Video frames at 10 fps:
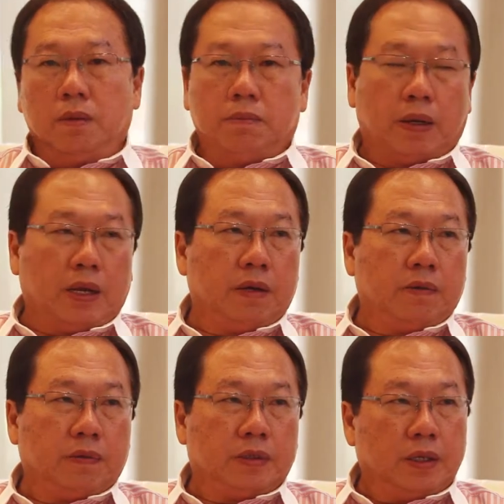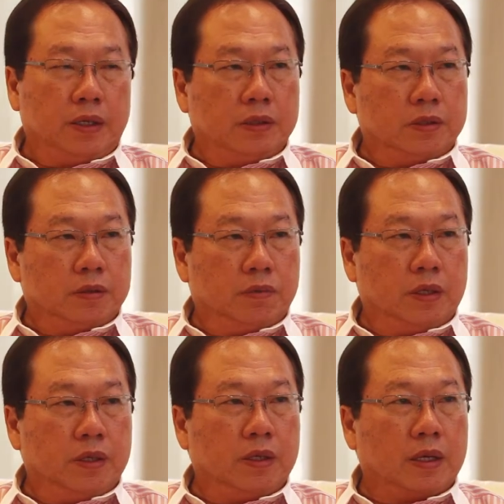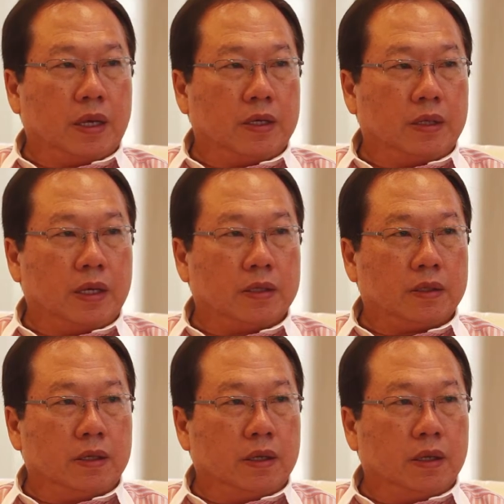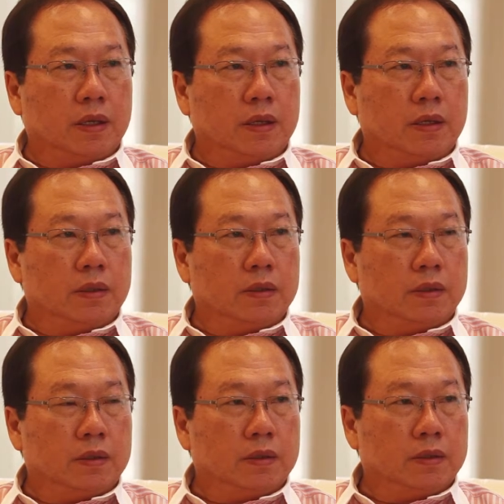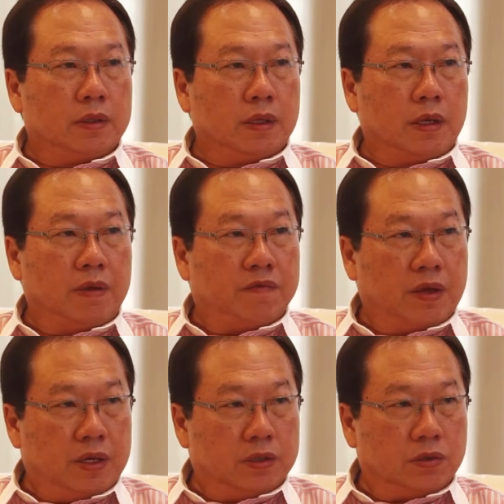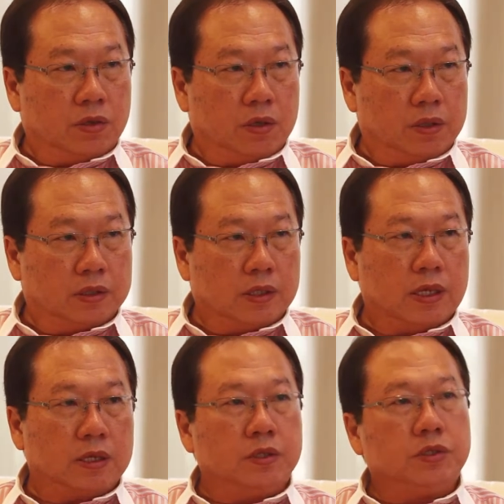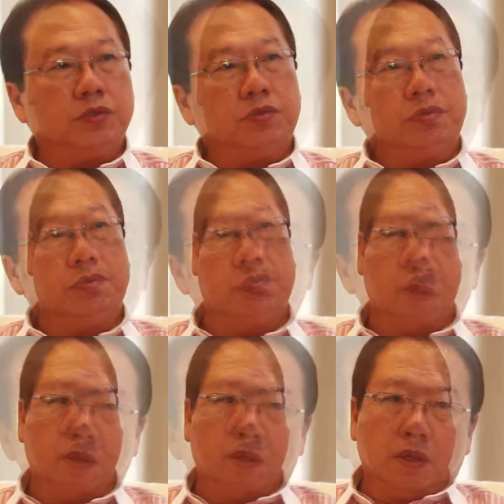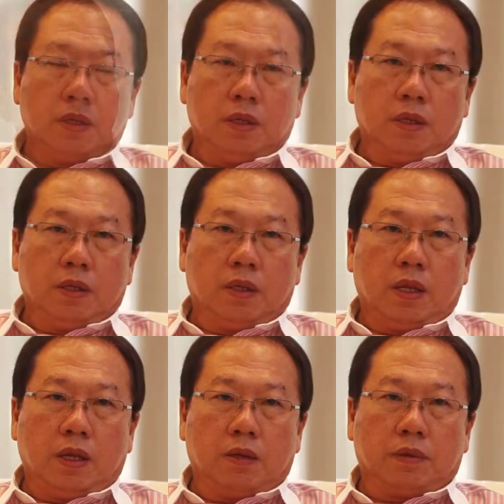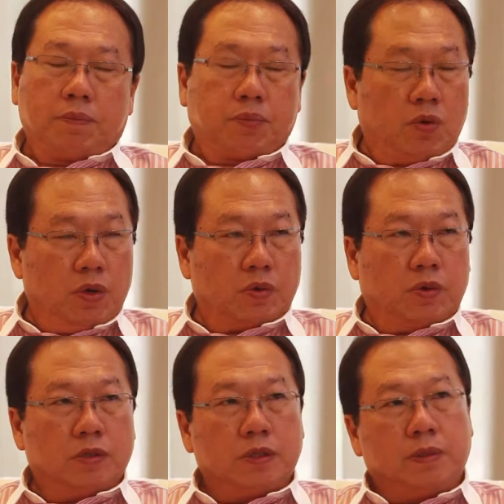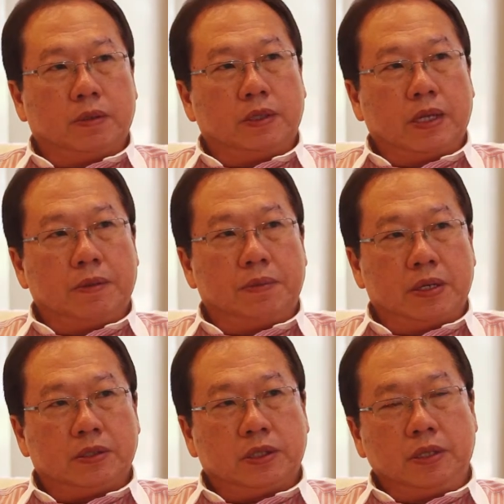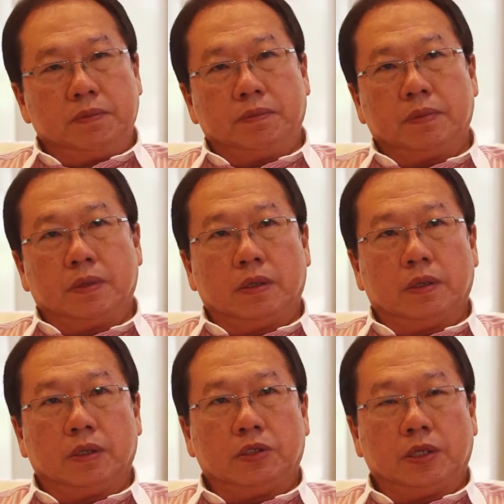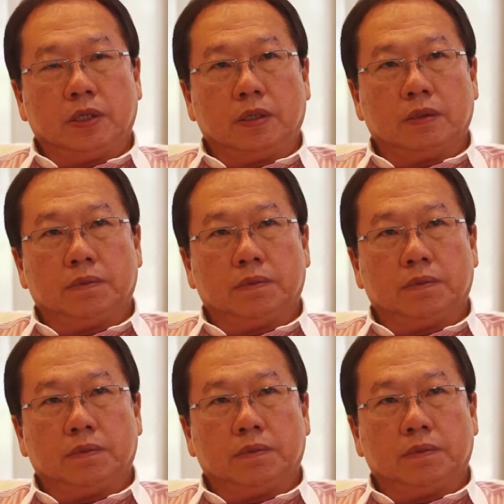but end of the days, whether they can get their end finance or not is another issue. There are the pro and cons about the IBS scheme, actually,